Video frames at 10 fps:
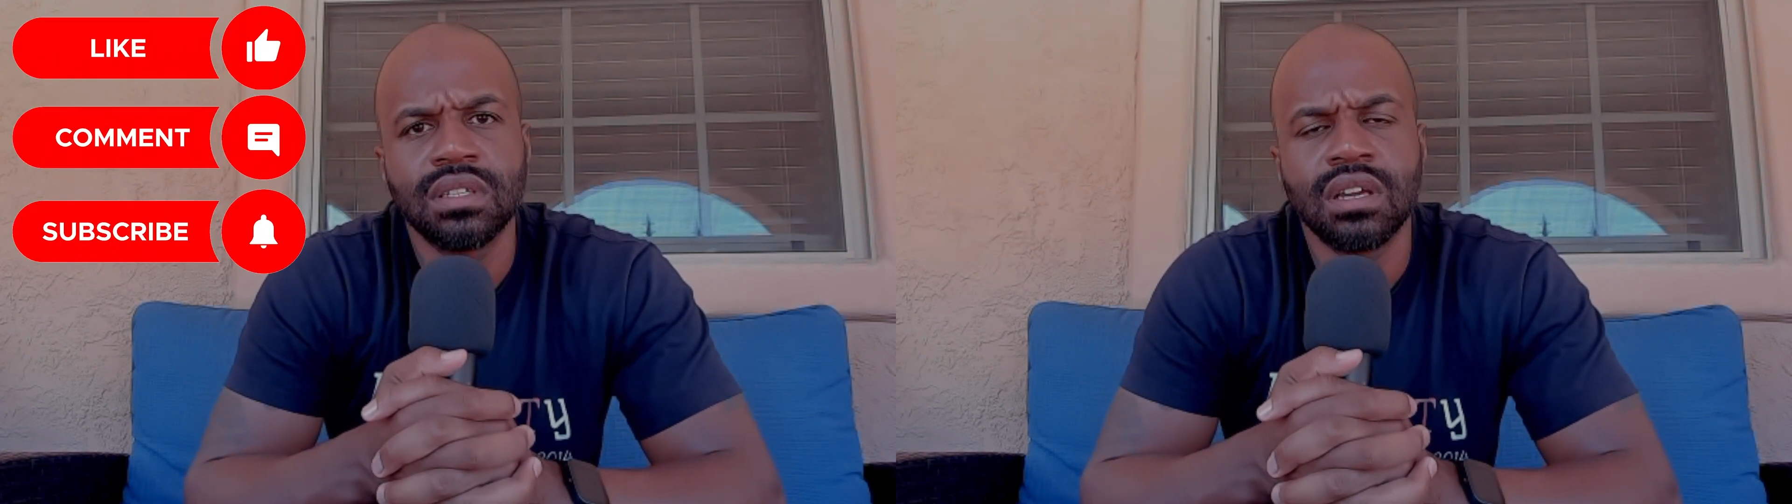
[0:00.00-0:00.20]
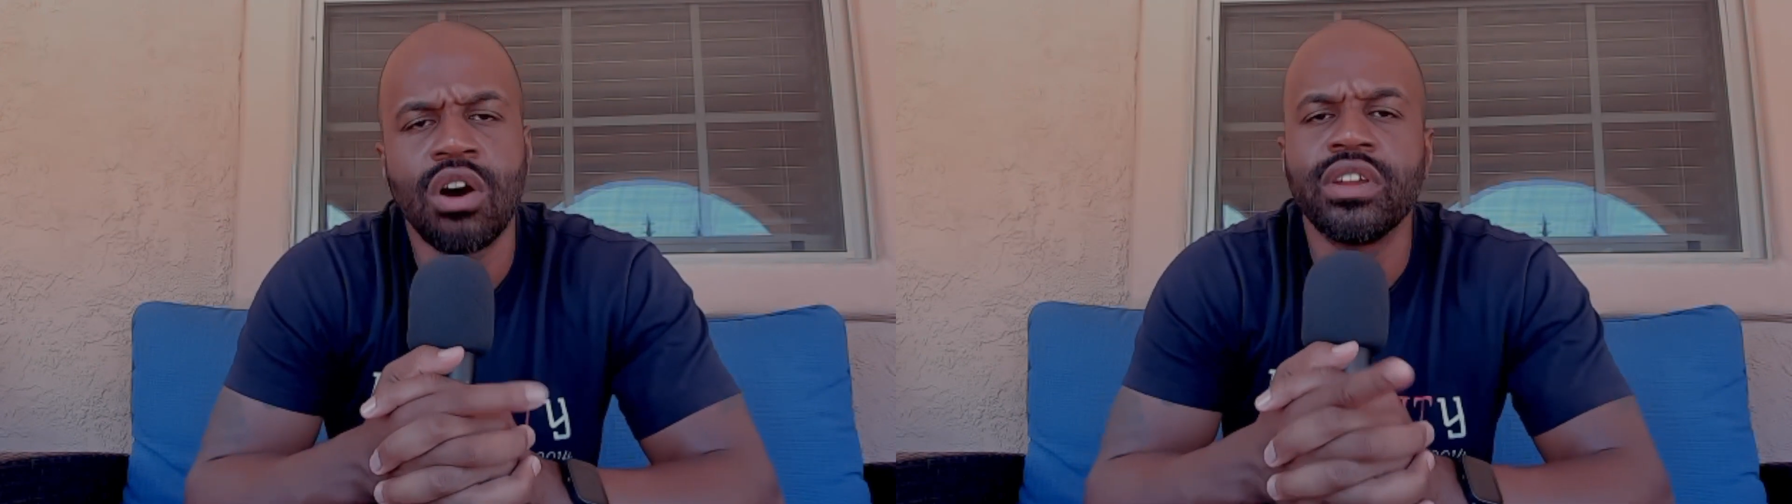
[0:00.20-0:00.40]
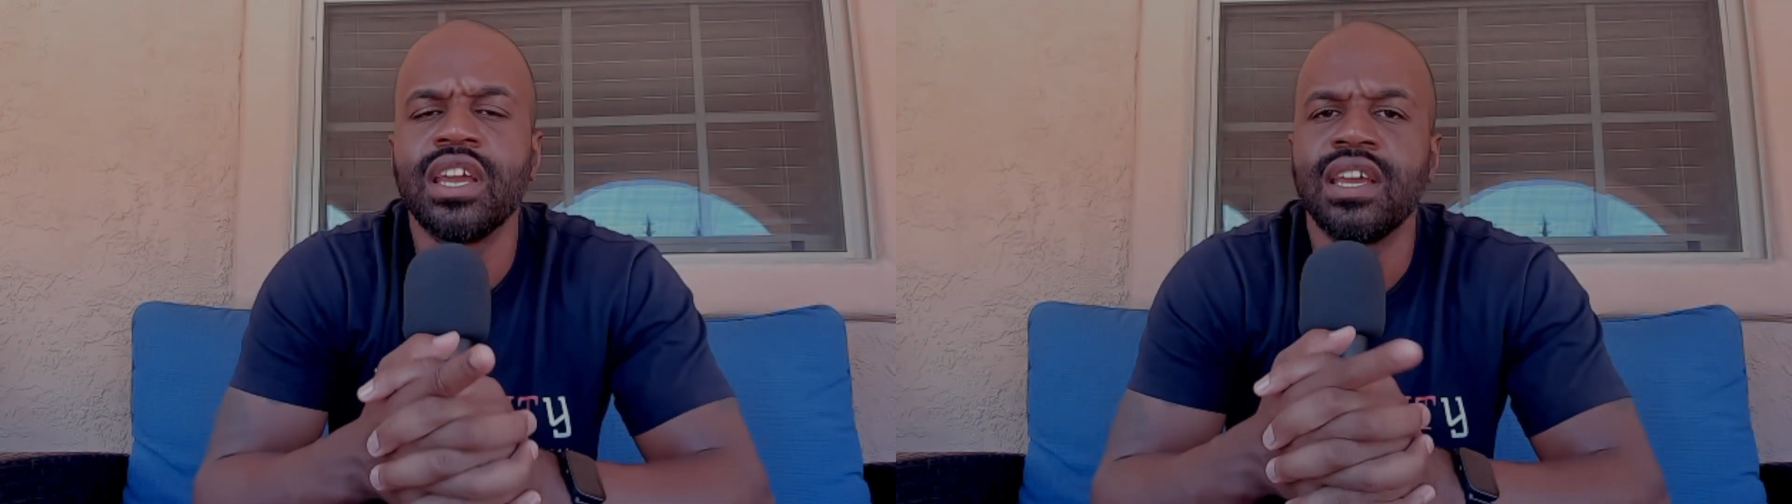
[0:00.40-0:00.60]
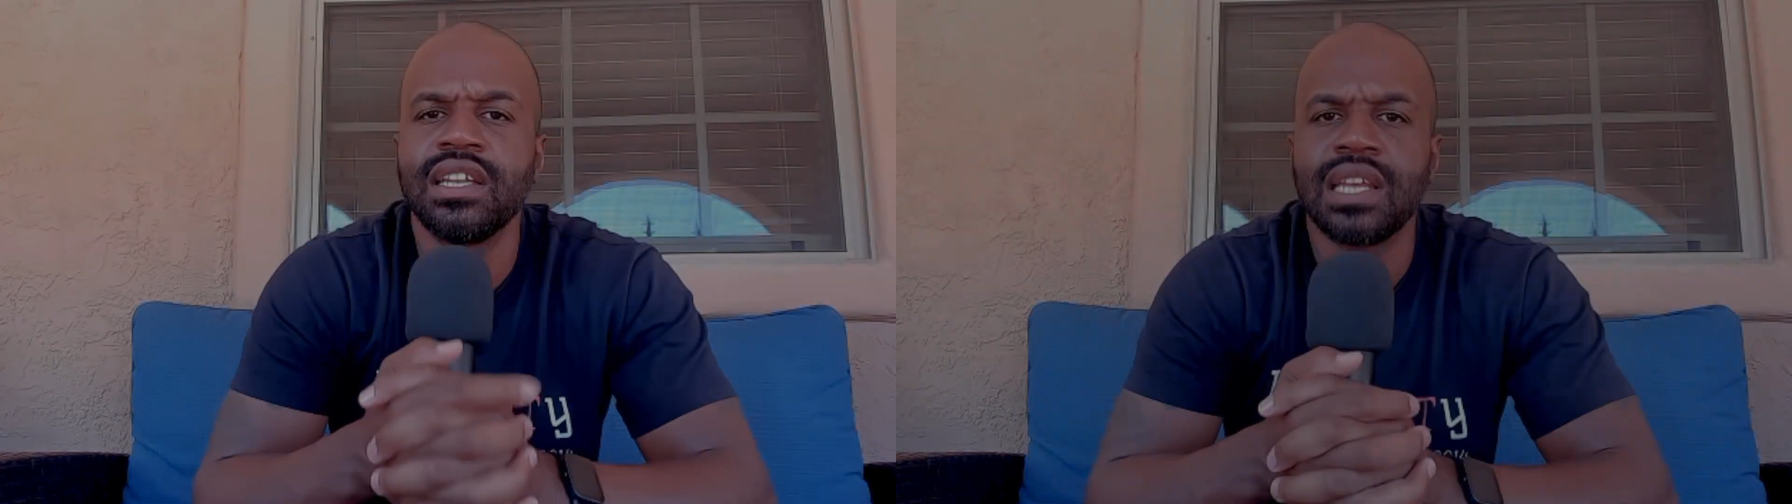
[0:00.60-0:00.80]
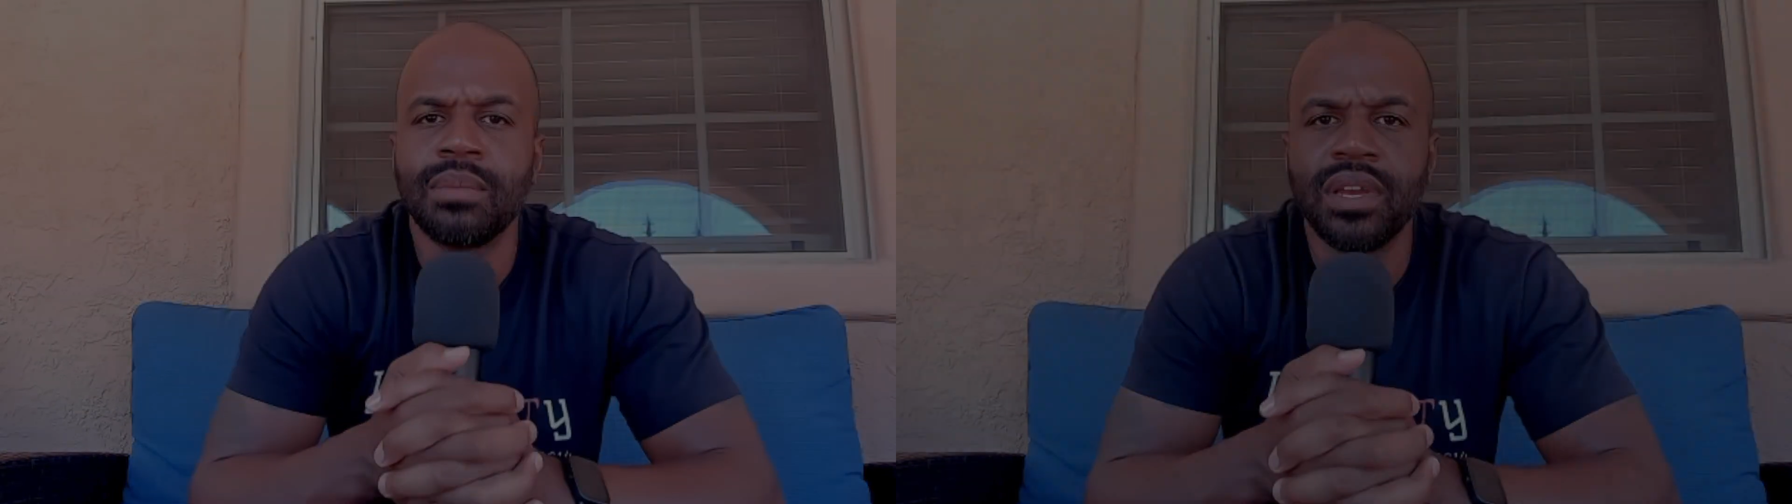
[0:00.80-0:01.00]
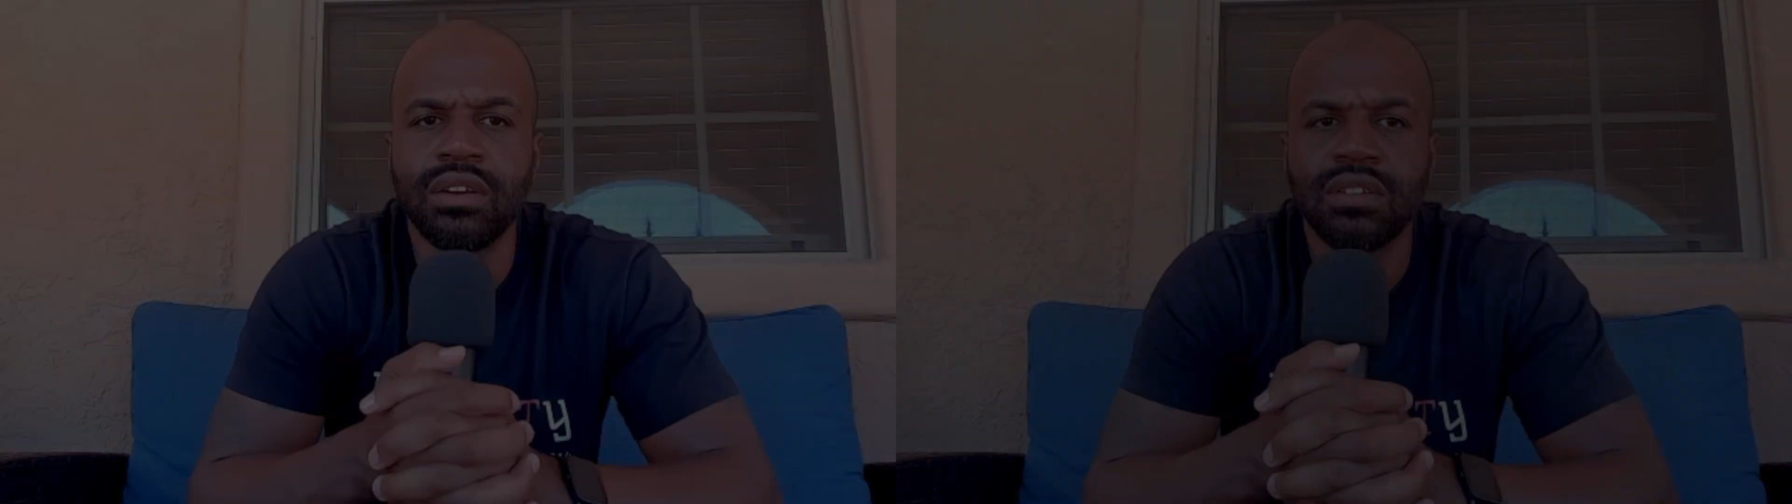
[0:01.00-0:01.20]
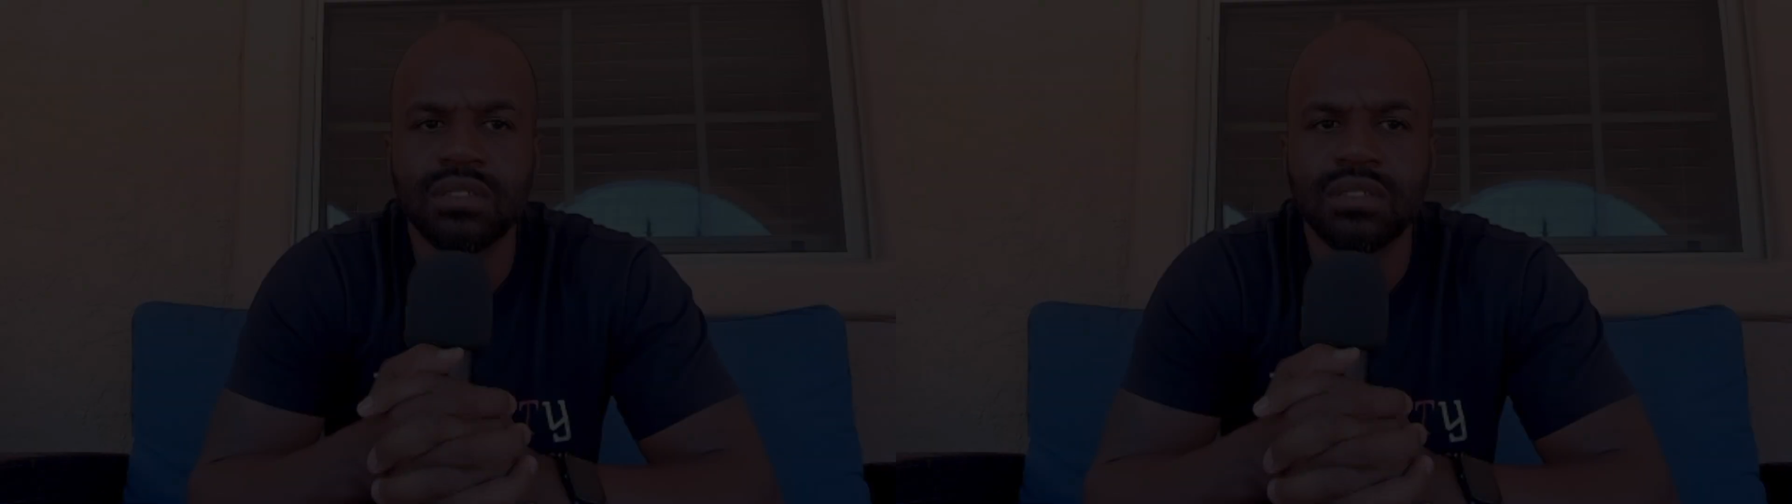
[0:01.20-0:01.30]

Oh yeah, hit that bell.